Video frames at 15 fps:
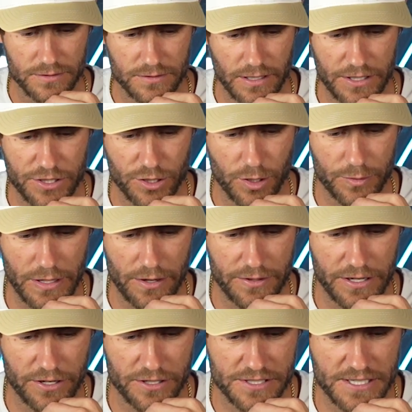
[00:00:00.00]
and you go down
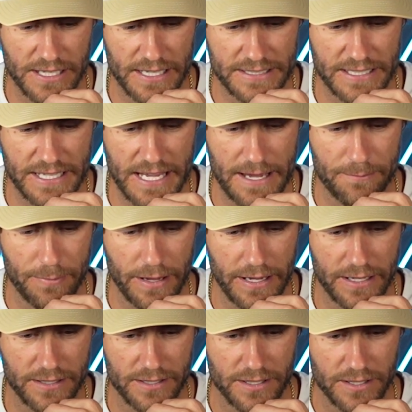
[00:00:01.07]
here to select a
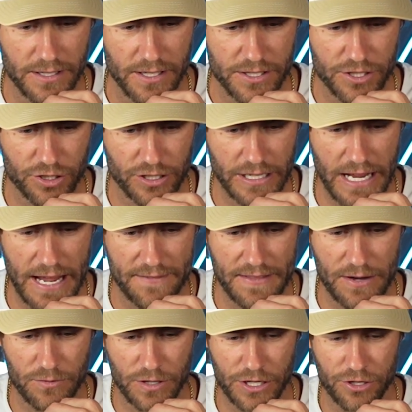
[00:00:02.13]
campaign, you're going to have
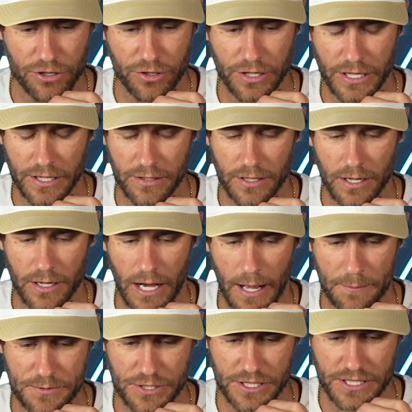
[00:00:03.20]
that recruiting
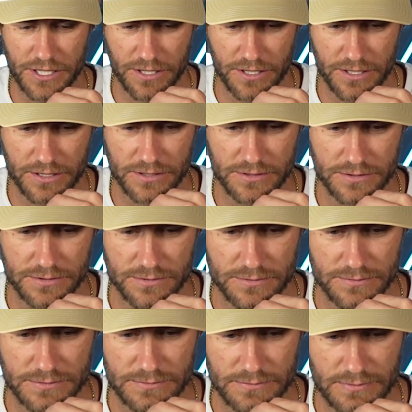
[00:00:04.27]
option here.
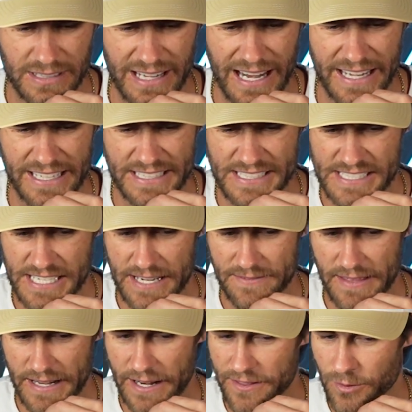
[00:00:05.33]
And I didn't save
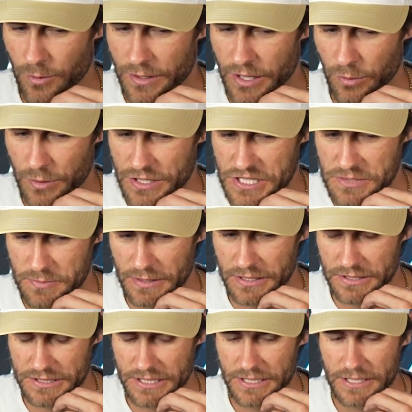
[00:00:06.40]
that other one that we just
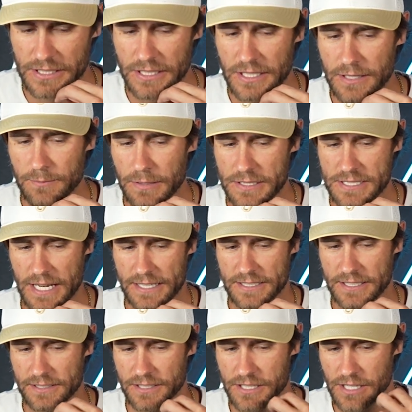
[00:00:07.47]
built, but
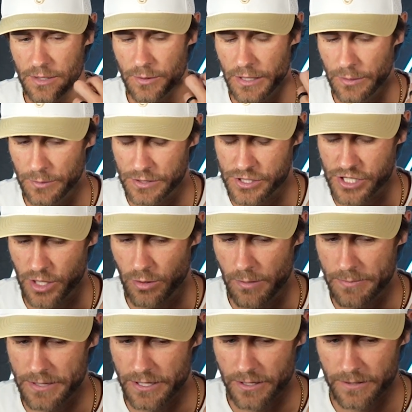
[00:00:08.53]
technically it would show
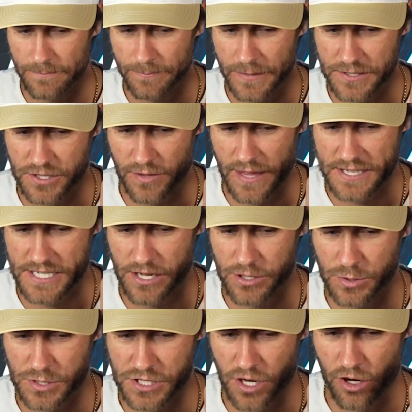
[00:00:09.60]
up here. And so that's how you
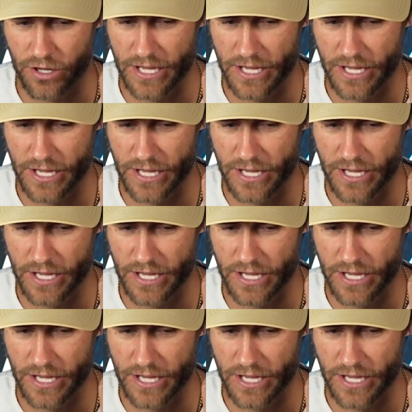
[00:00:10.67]
start